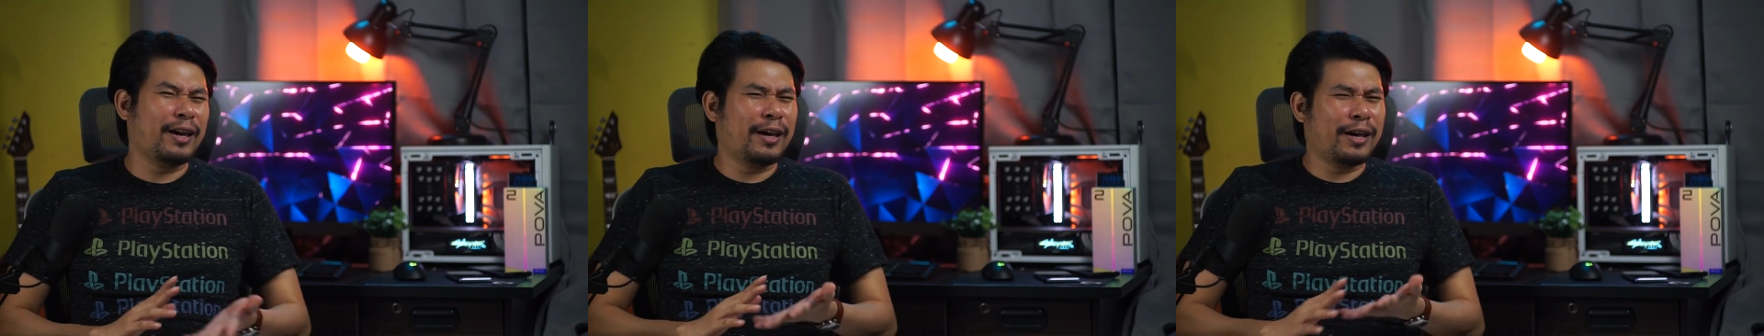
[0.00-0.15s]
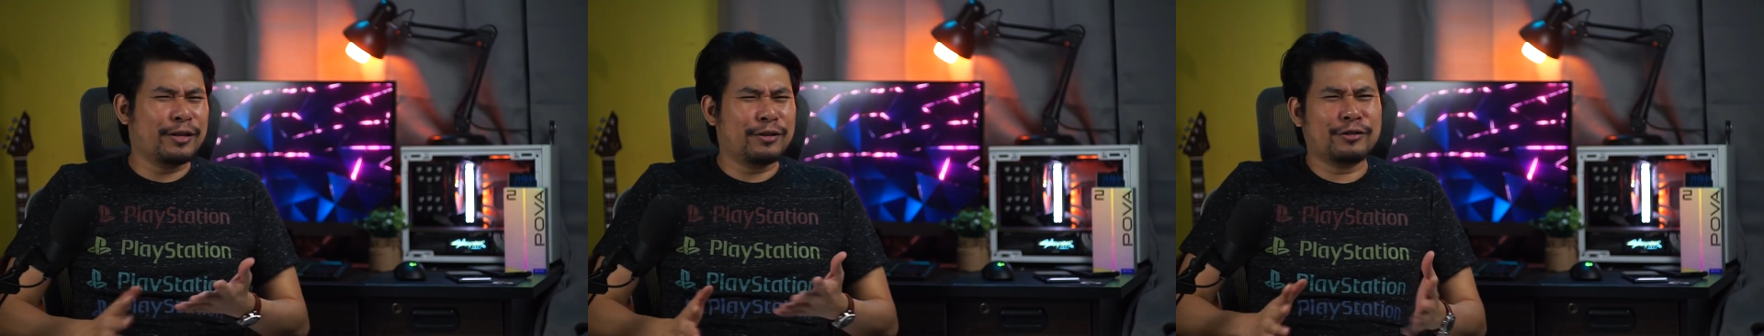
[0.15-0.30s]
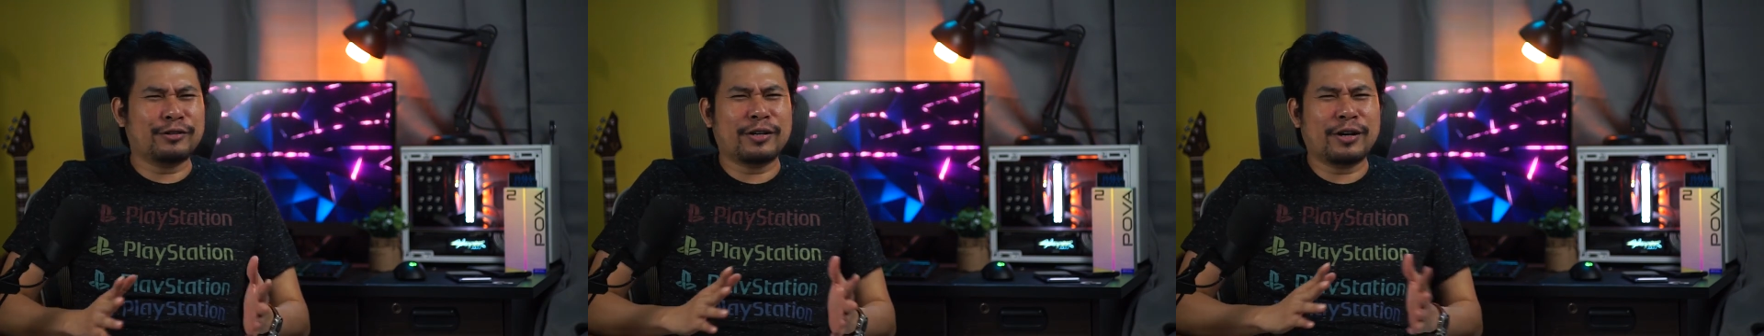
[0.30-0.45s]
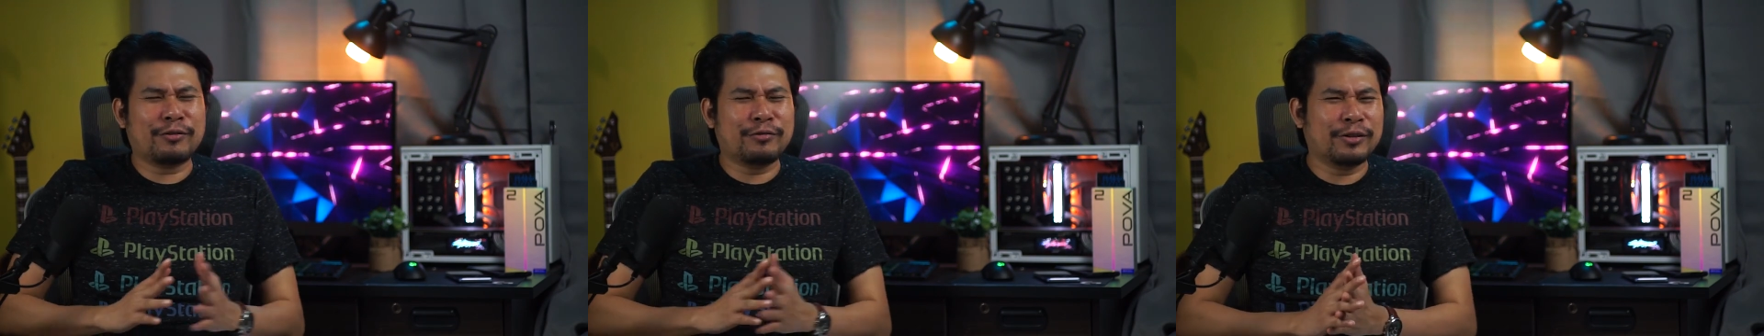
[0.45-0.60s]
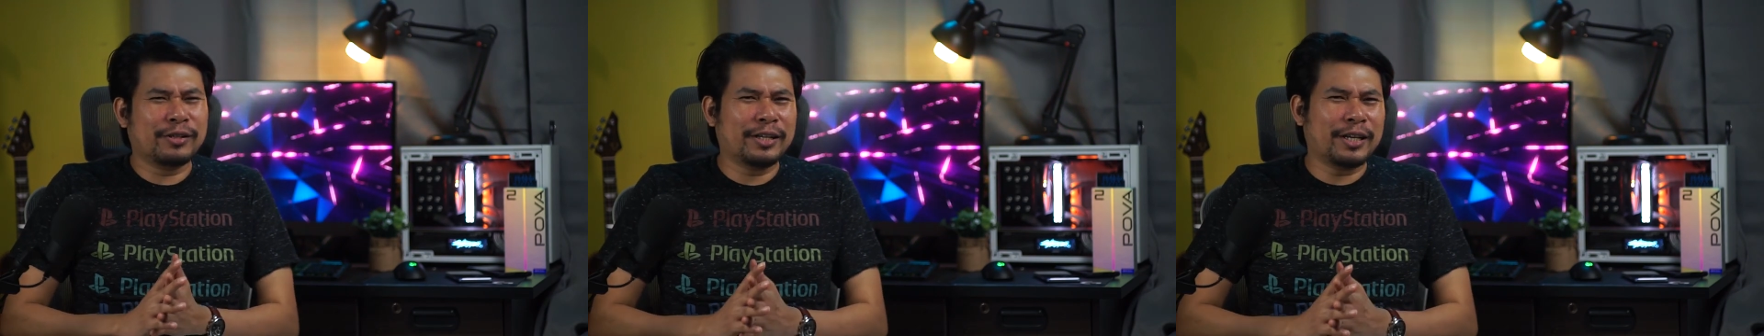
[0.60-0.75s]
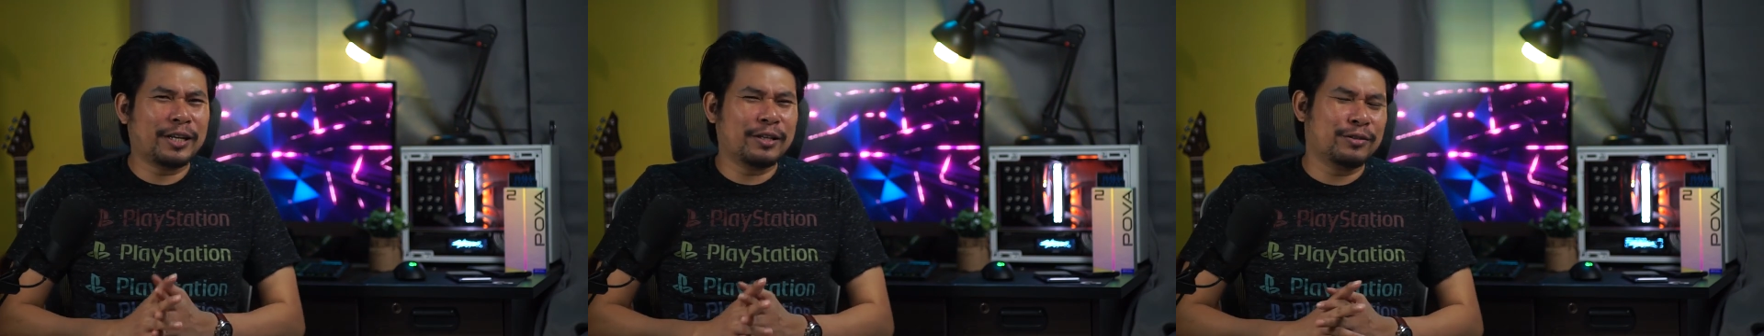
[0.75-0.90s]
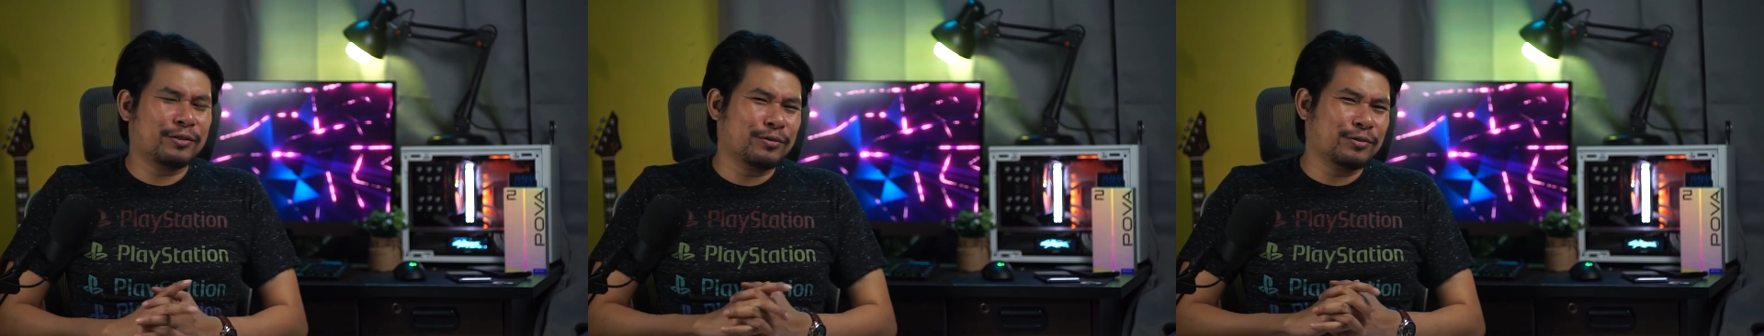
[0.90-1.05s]
and you're not
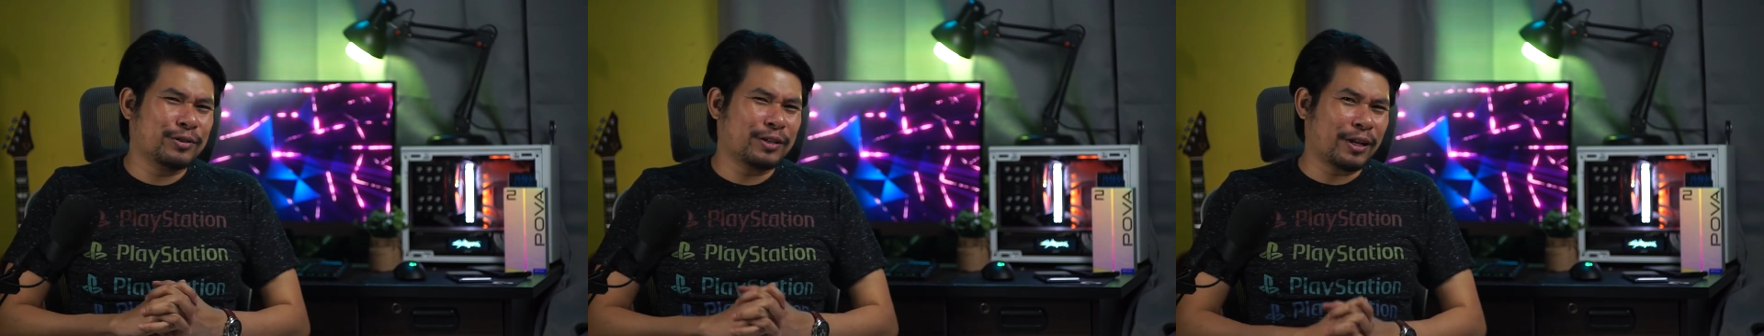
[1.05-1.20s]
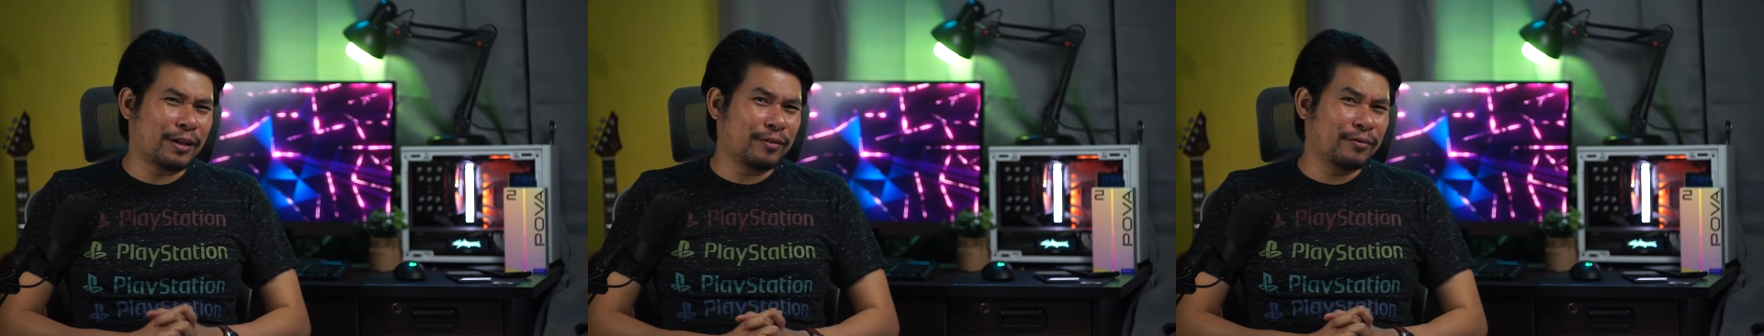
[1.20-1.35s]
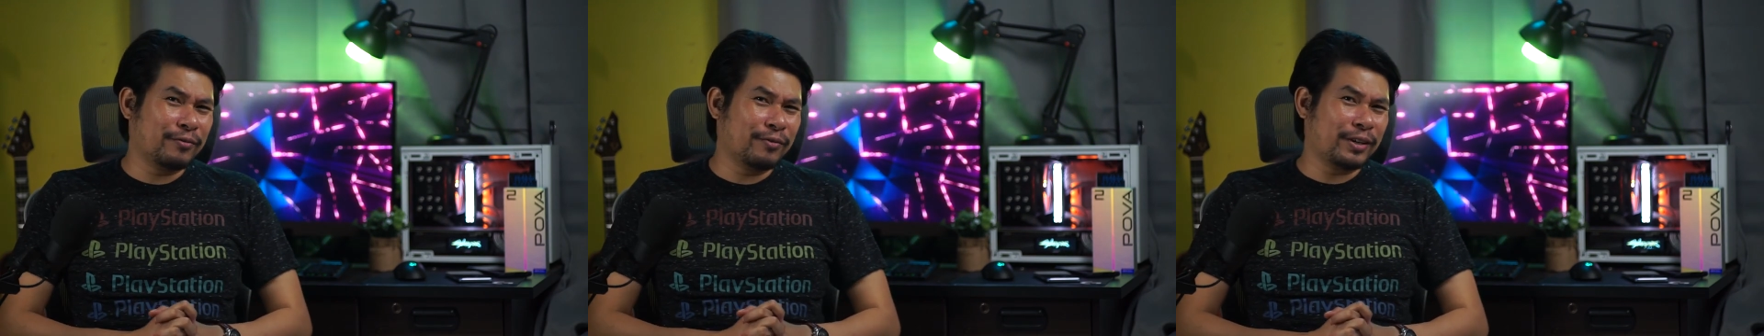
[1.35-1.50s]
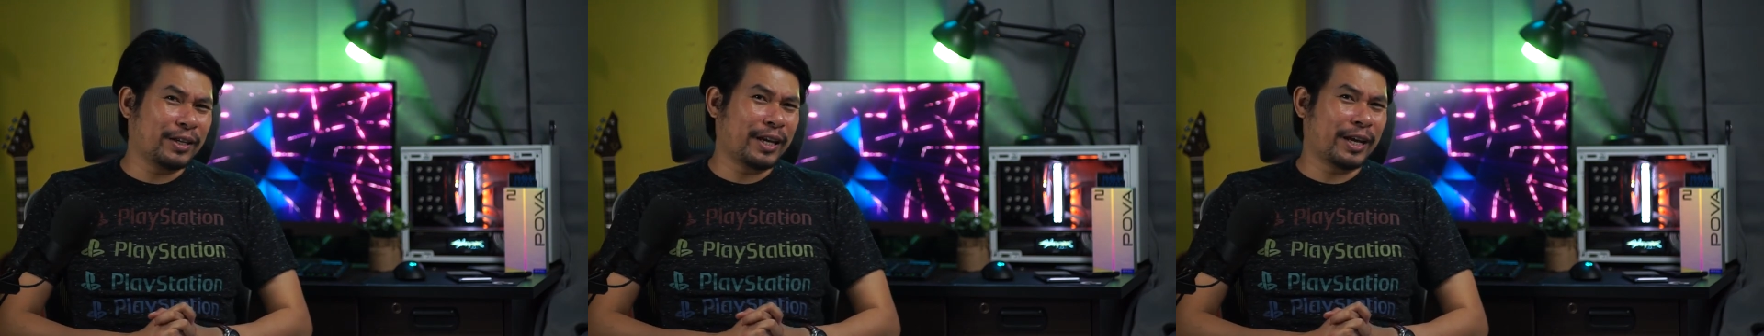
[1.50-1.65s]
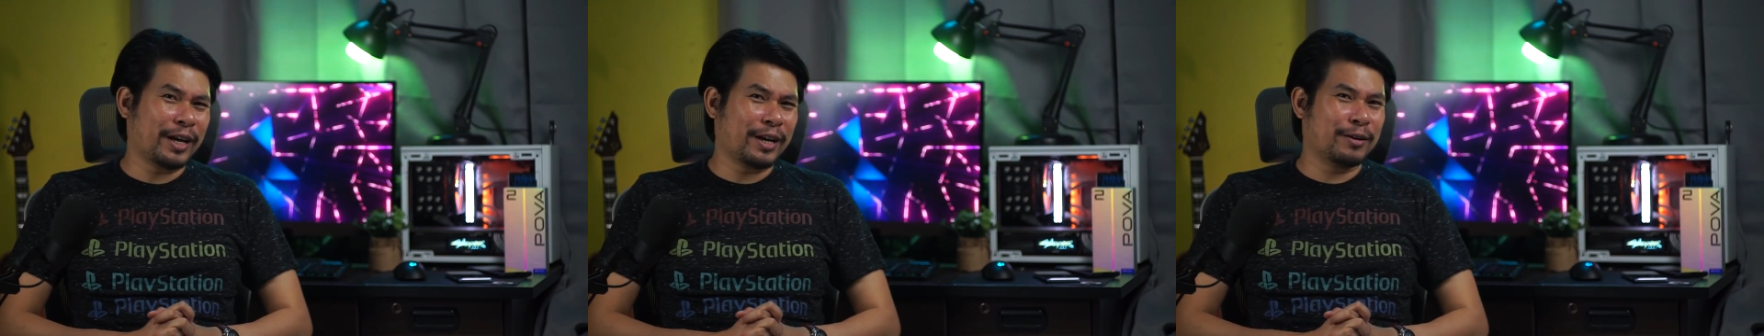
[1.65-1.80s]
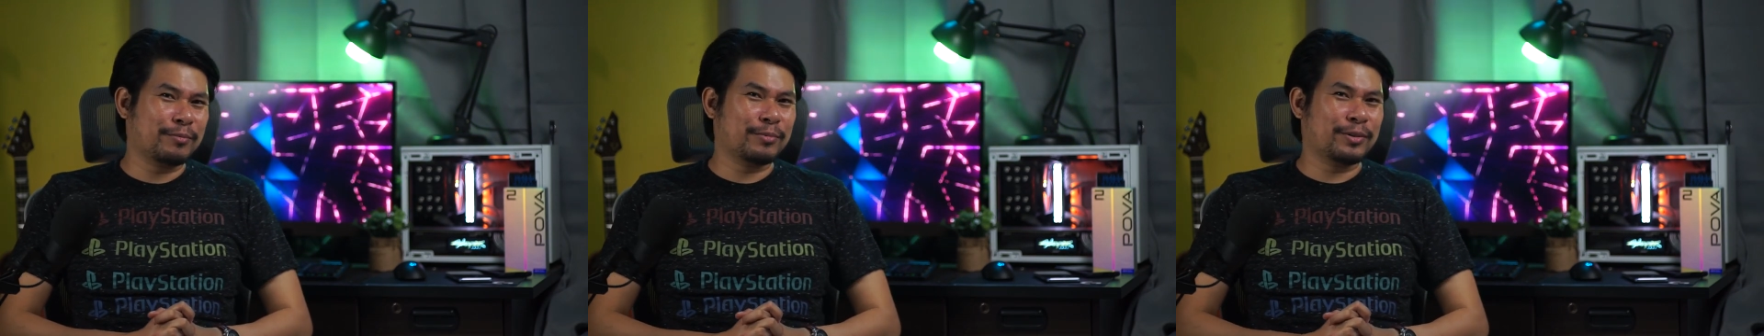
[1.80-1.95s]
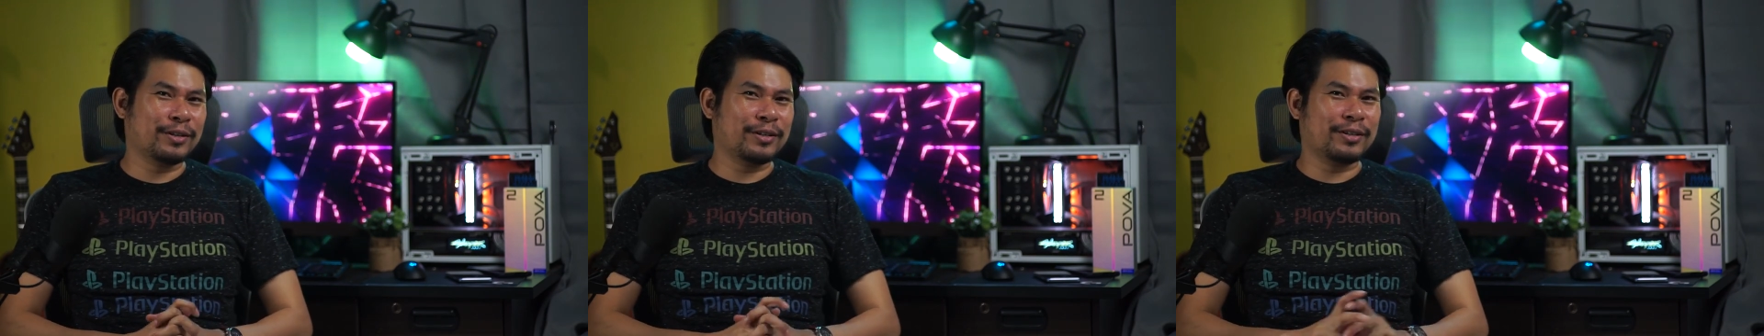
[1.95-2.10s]
really into selfie
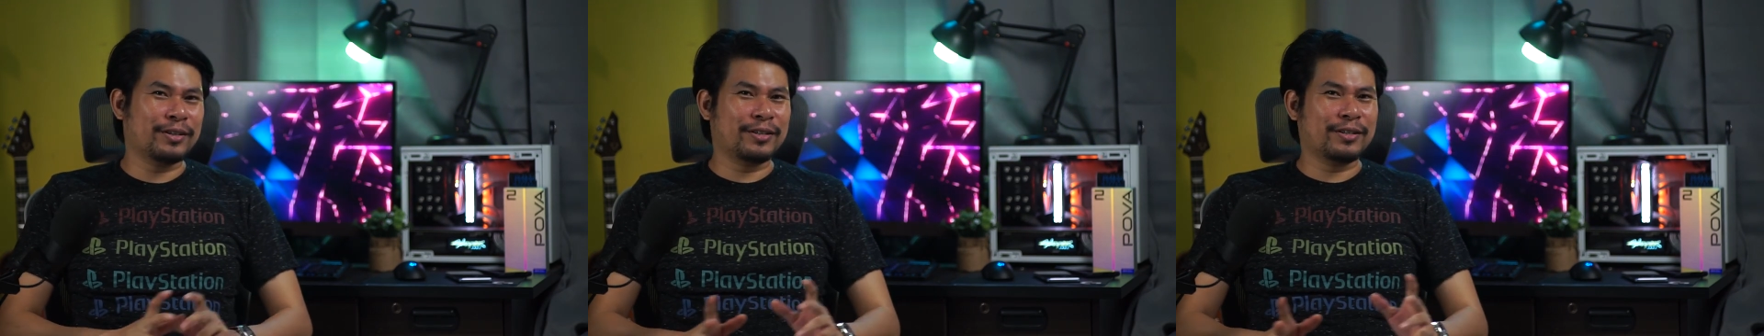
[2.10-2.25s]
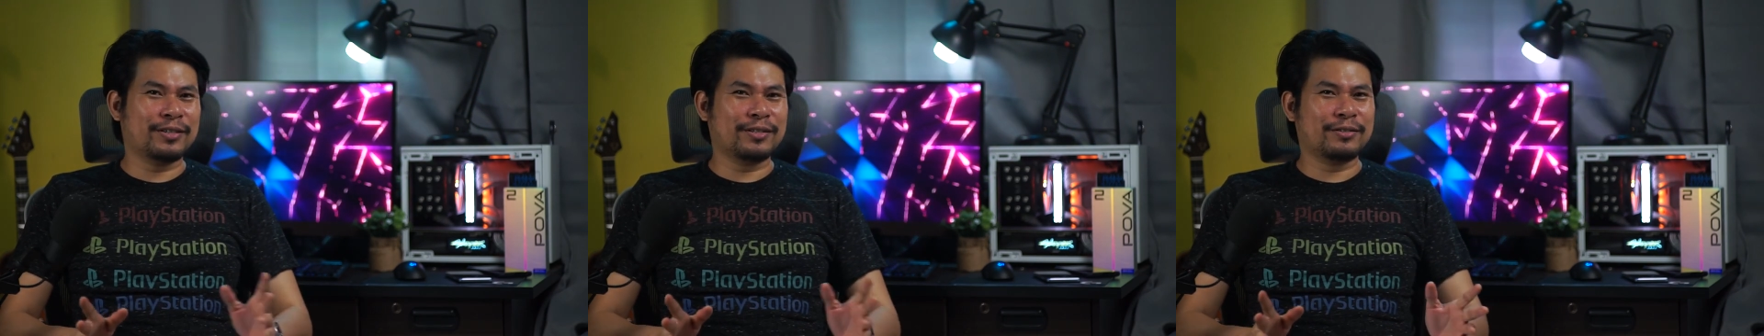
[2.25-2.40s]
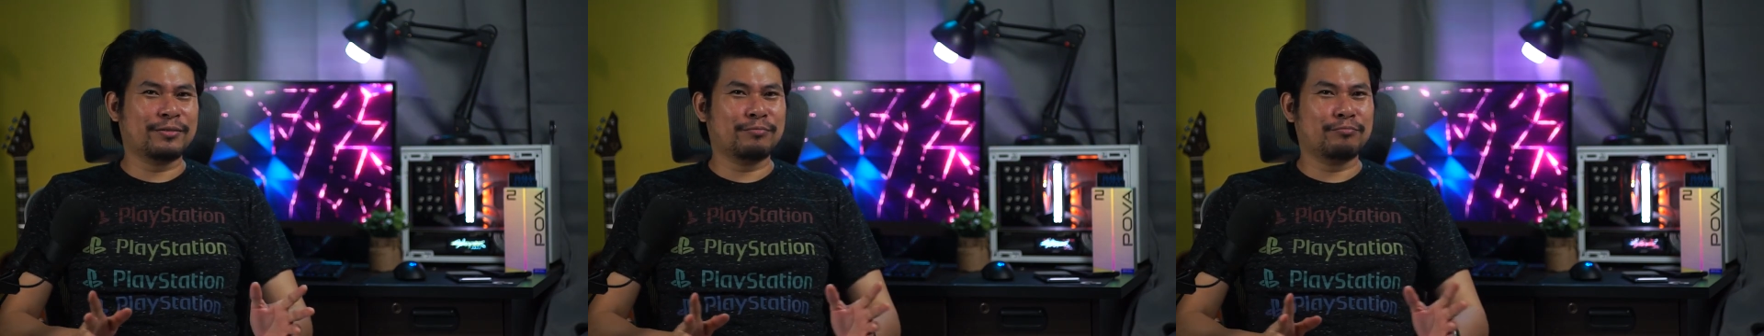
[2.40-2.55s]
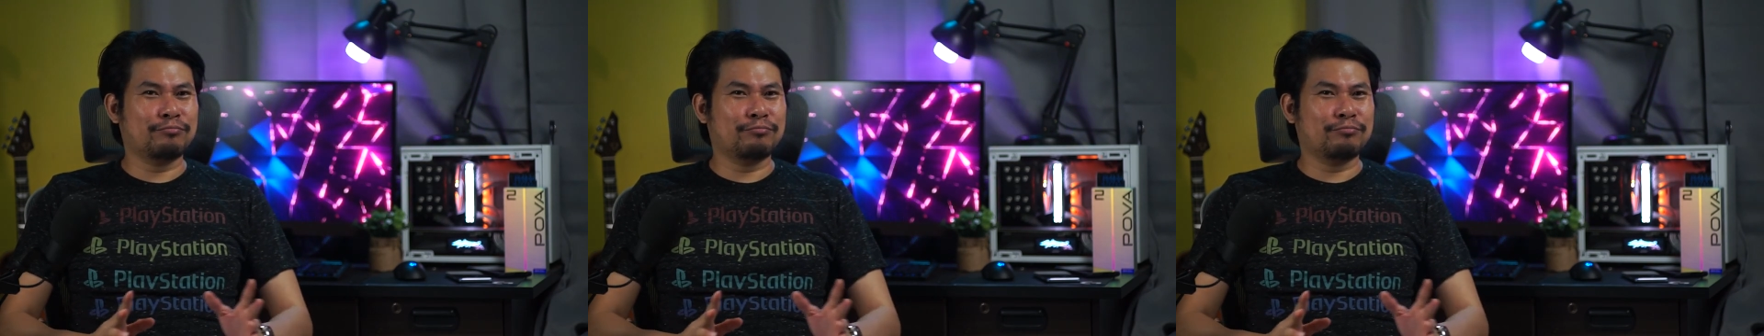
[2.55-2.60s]
cameras,